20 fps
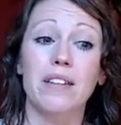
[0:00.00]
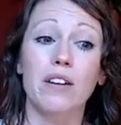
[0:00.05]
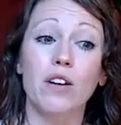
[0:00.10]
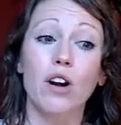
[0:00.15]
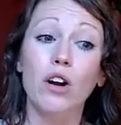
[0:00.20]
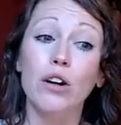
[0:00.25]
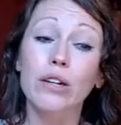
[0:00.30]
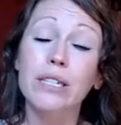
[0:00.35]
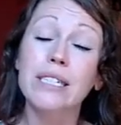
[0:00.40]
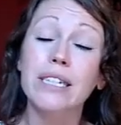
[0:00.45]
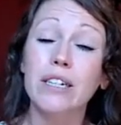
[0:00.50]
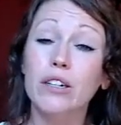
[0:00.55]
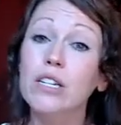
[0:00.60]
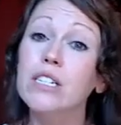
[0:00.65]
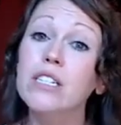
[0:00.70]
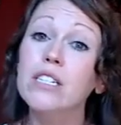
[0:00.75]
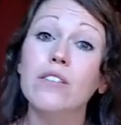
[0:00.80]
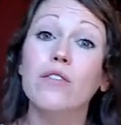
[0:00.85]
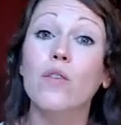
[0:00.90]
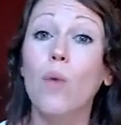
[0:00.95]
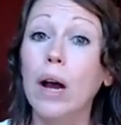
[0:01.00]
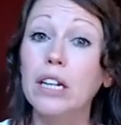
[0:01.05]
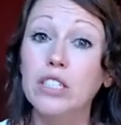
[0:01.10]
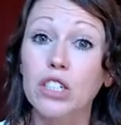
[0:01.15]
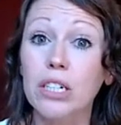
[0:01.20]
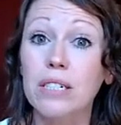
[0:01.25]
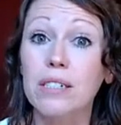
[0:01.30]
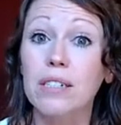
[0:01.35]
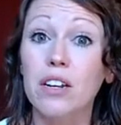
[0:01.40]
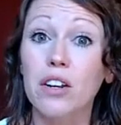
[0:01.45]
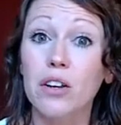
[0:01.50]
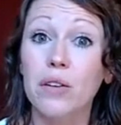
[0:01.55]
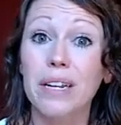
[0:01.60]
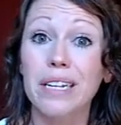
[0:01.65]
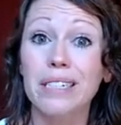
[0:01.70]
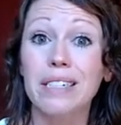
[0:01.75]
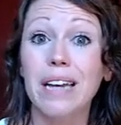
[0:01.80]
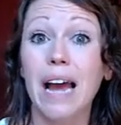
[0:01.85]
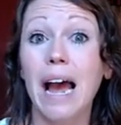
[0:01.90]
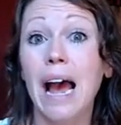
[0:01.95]
there are a series of questions that you
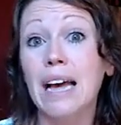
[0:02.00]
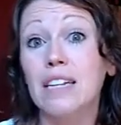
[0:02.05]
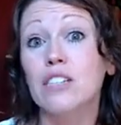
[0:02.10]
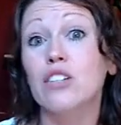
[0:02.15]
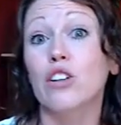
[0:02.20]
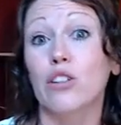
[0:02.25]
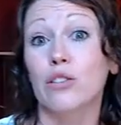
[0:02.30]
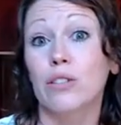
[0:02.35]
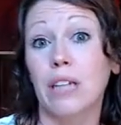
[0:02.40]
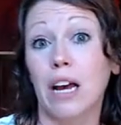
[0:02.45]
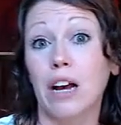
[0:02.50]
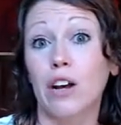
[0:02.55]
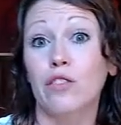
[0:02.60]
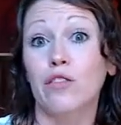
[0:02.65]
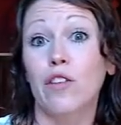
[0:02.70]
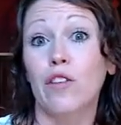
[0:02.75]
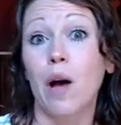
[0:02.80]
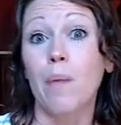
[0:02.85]
need to ask yourself